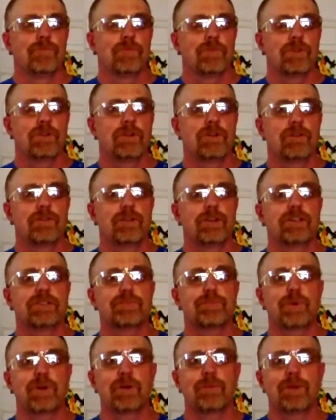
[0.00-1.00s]
you know, the
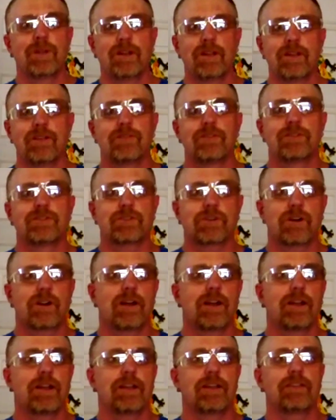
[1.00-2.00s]
experimenting, the
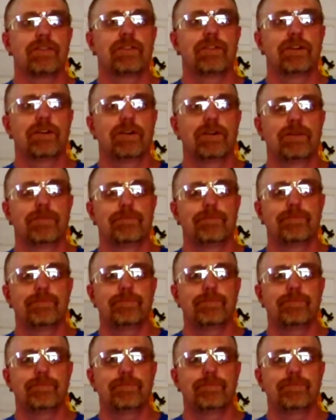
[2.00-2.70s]
trying, the